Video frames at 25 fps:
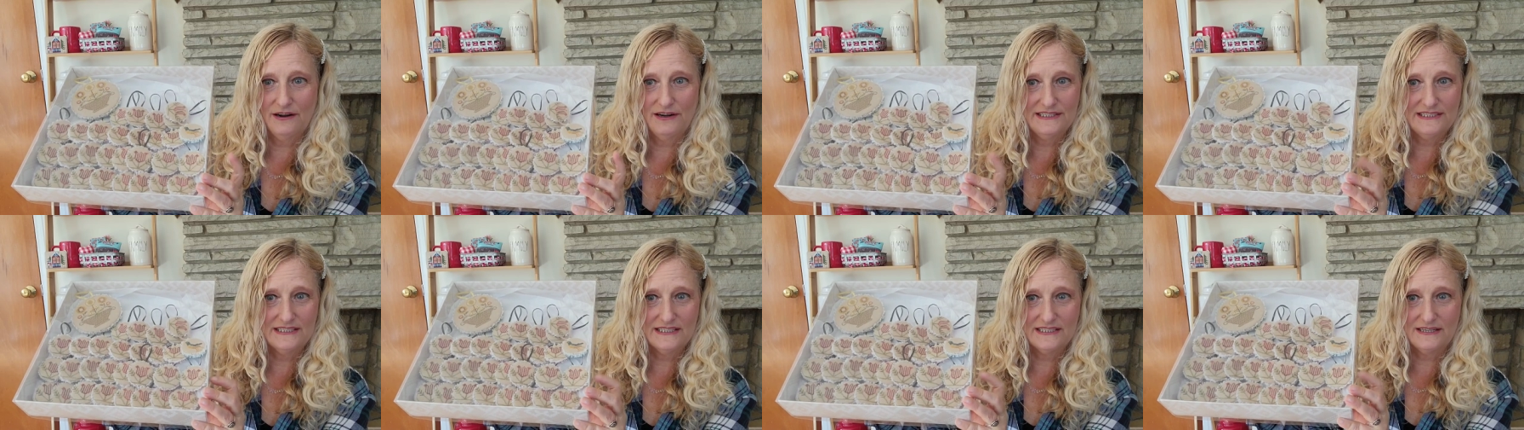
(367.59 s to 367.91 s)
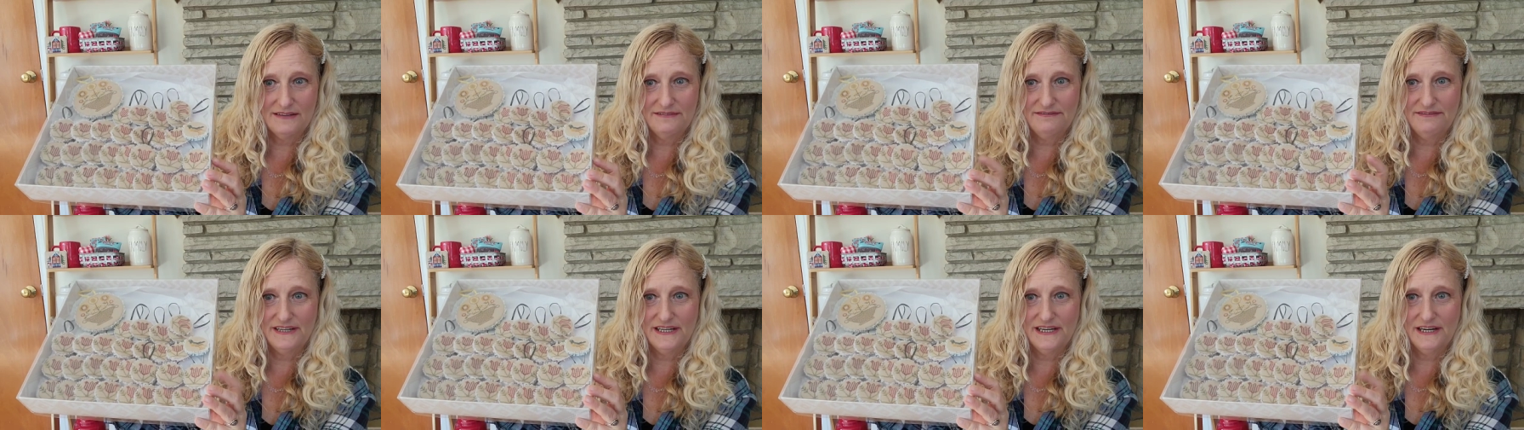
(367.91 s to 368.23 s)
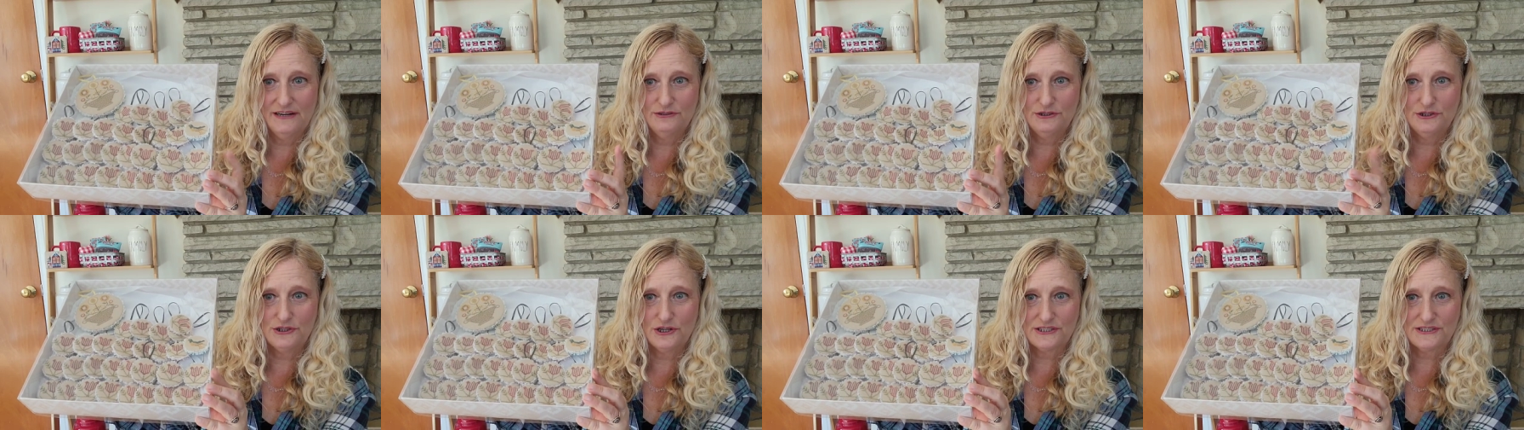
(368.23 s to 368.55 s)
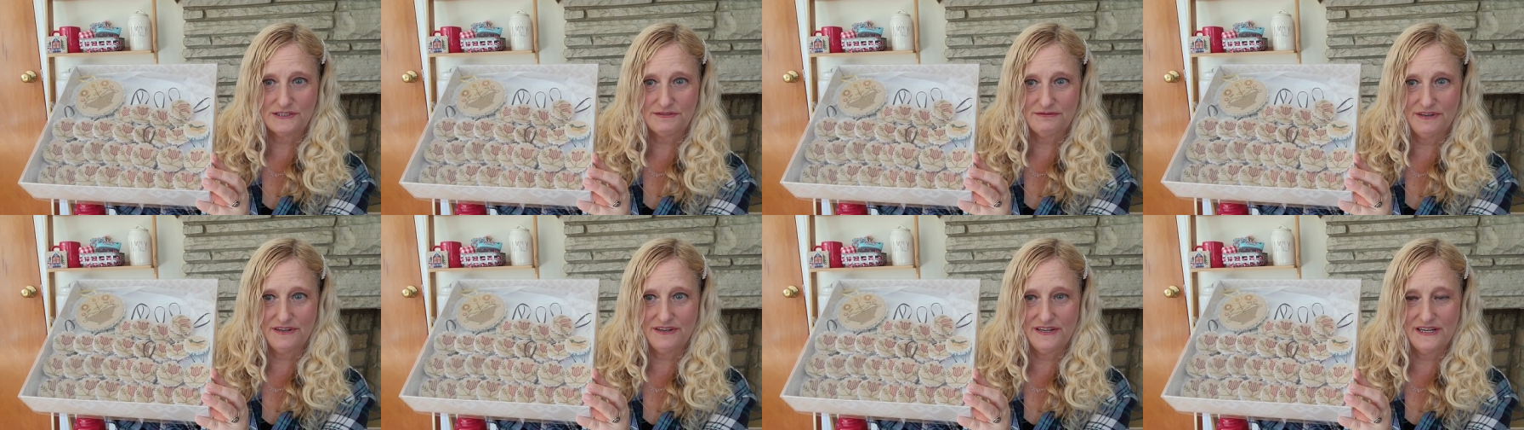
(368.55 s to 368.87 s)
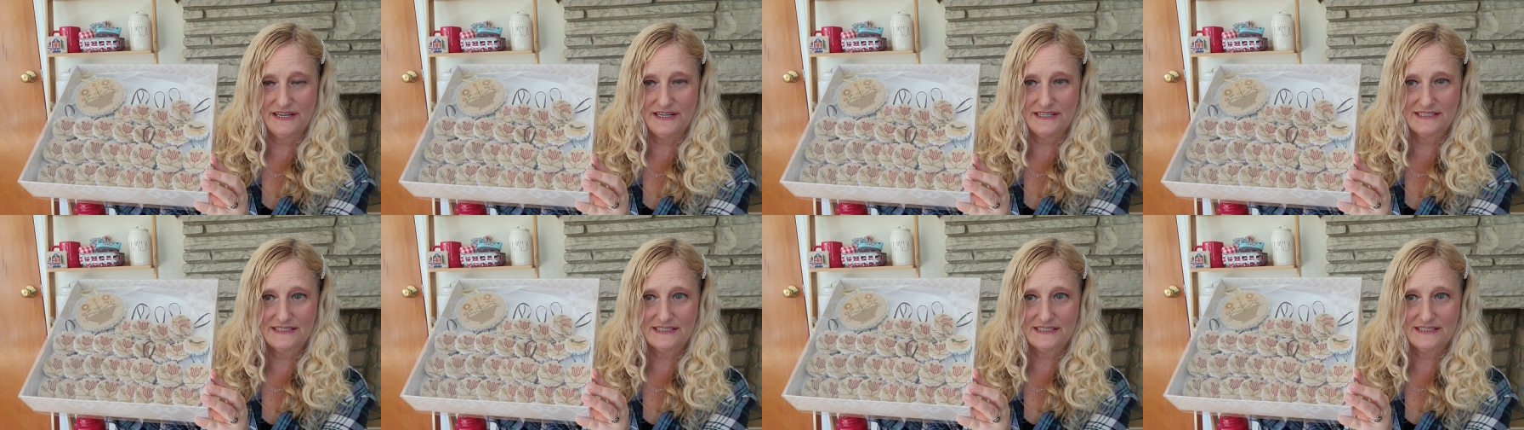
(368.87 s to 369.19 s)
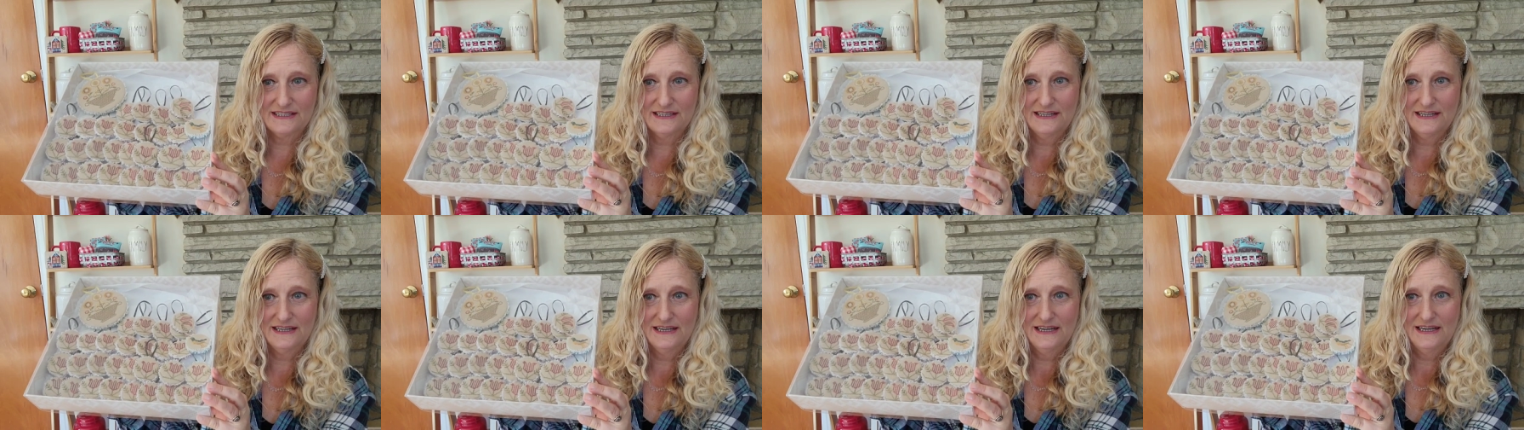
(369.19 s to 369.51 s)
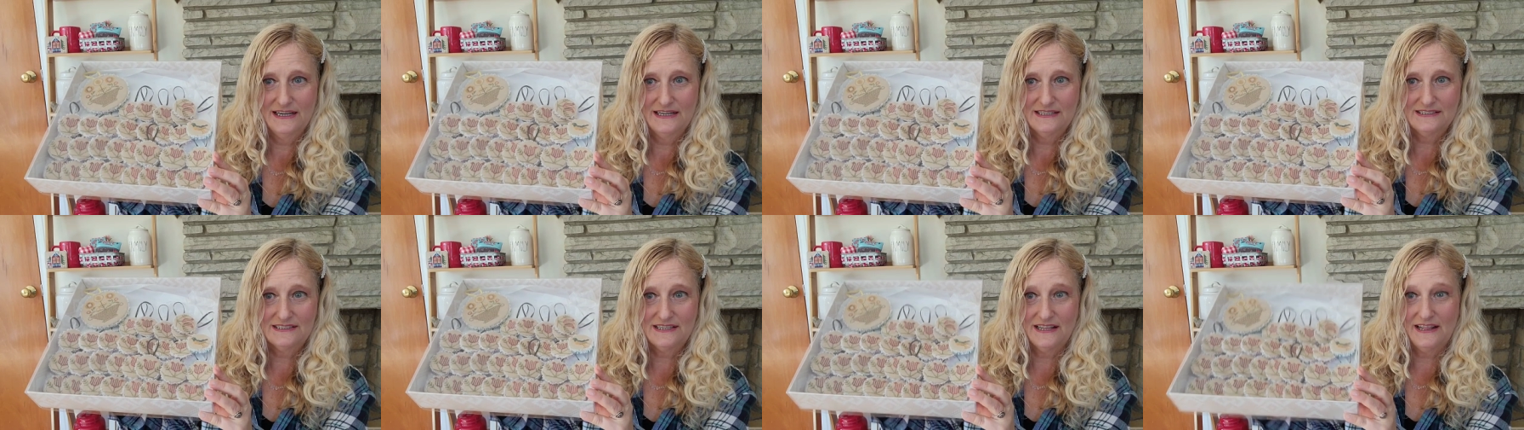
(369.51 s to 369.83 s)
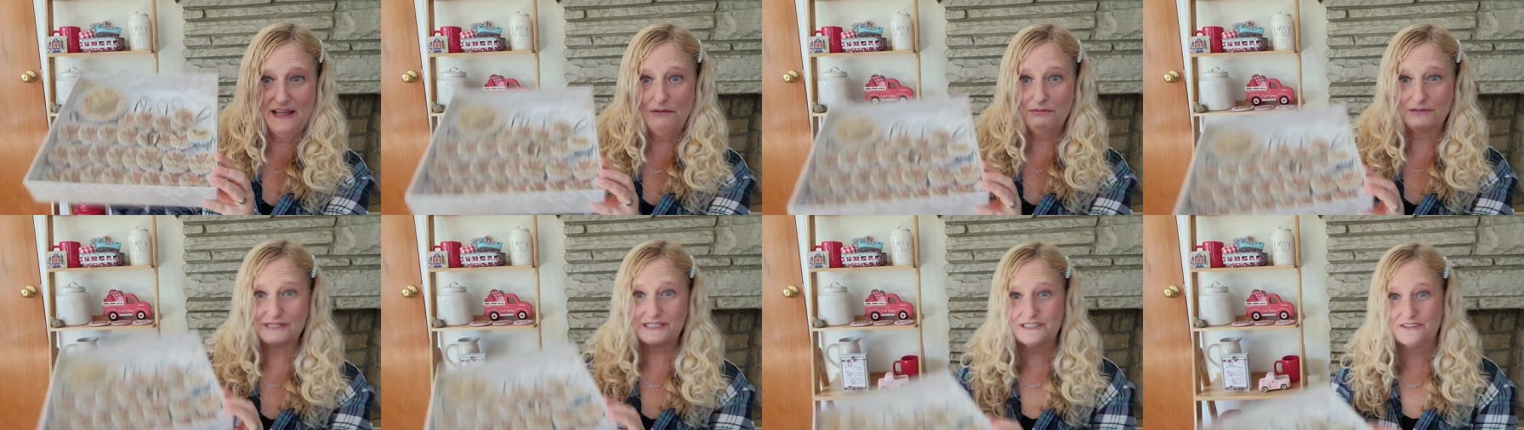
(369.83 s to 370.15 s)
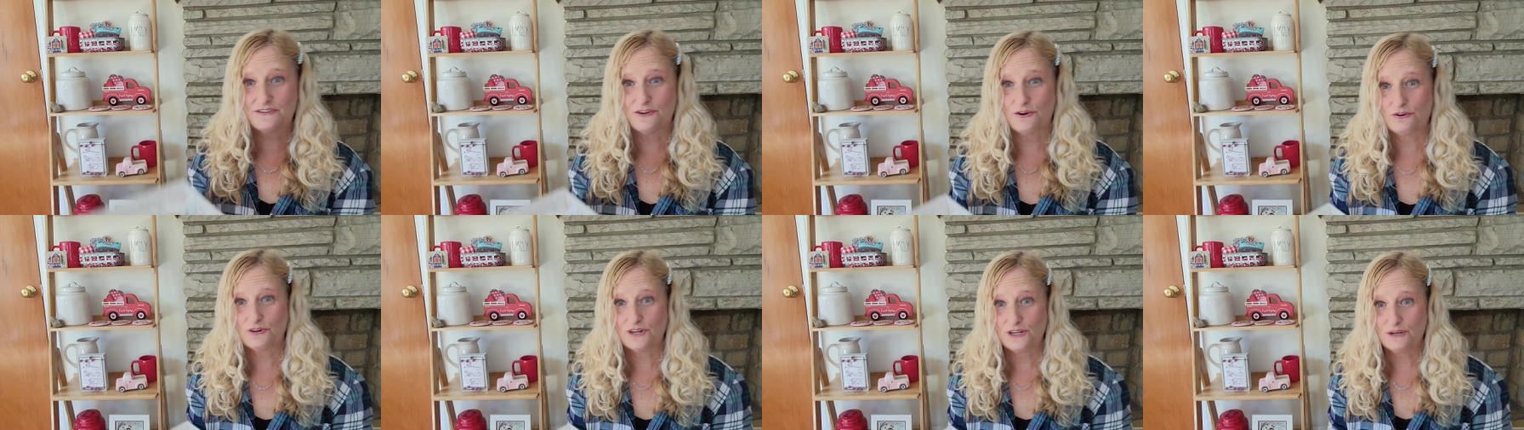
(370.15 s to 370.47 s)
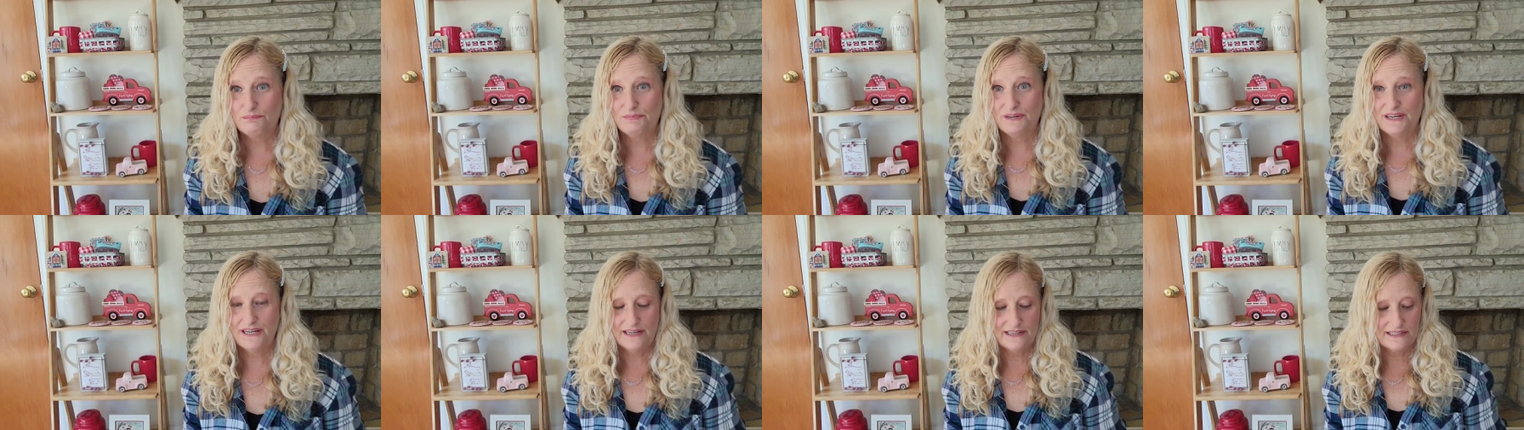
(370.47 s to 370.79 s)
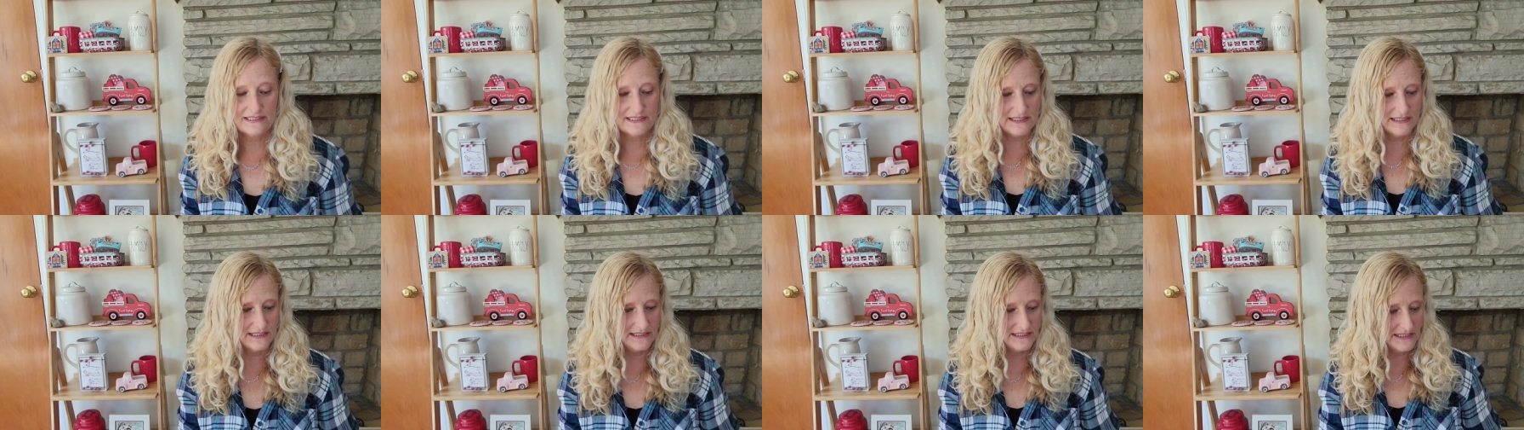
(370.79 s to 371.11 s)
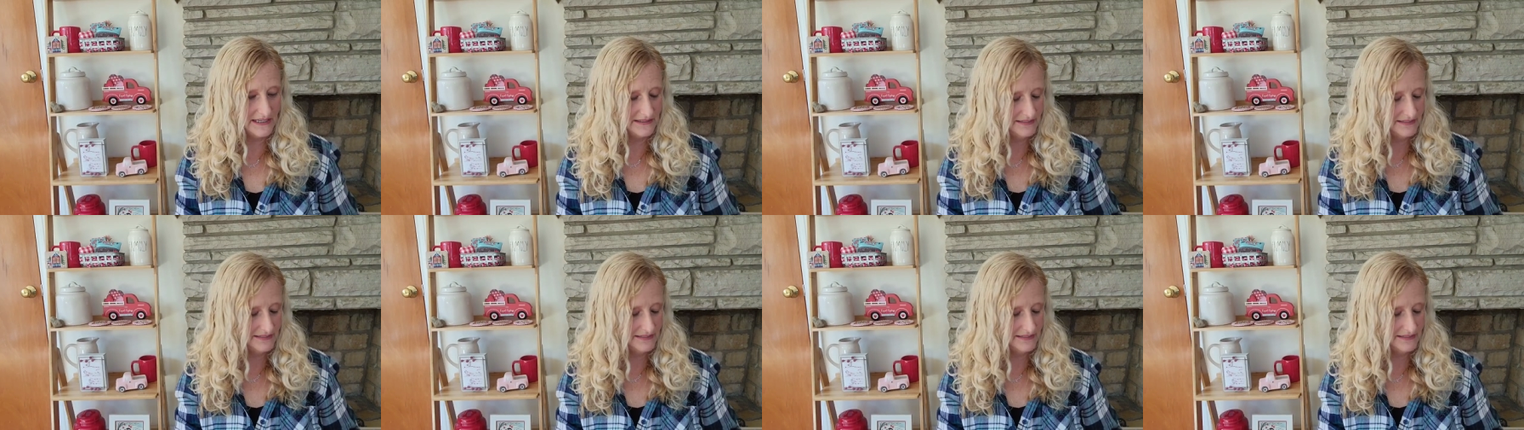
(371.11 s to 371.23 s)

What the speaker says: I did a video just for this. So that was 30 pieces.